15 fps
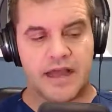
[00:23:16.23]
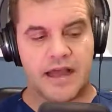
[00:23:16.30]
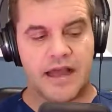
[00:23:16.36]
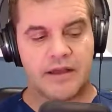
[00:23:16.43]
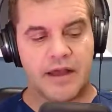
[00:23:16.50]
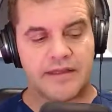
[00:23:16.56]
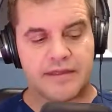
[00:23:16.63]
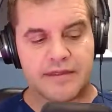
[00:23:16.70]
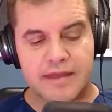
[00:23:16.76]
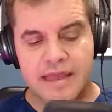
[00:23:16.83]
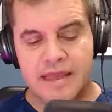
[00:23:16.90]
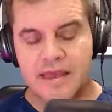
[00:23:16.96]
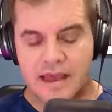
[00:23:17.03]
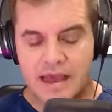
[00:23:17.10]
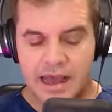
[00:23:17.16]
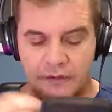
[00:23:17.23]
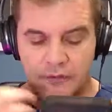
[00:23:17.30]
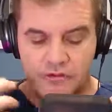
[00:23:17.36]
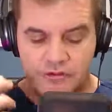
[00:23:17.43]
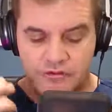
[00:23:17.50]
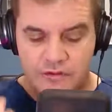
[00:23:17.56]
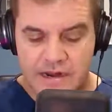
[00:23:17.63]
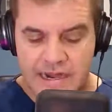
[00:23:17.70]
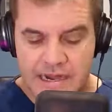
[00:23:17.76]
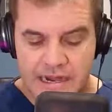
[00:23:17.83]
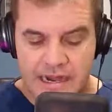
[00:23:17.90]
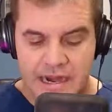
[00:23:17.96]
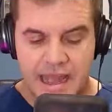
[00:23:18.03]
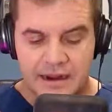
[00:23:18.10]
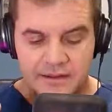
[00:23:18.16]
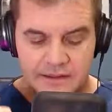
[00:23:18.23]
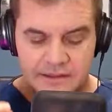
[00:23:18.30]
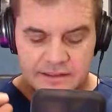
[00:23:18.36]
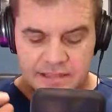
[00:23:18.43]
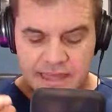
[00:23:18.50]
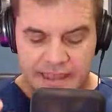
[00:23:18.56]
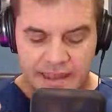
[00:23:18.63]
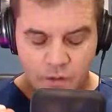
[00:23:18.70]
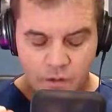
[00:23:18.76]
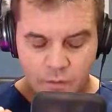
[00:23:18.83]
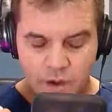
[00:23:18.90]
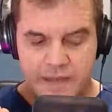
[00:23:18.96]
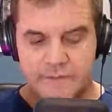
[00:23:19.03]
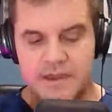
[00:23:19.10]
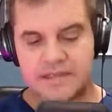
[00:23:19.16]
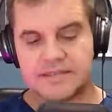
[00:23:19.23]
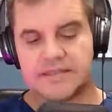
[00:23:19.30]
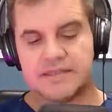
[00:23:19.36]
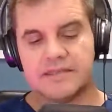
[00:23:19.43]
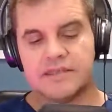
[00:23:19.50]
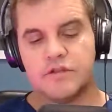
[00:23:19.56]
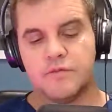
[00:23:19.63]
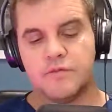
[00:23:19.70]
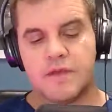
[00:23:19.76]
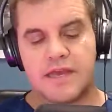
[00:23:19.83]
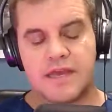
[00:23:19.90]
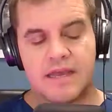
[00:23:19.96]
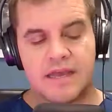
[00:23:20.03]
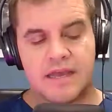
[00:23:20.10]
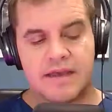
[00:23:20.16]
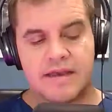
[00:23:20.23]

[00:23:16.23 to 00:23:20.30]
I think I'd really like the takeaway message to be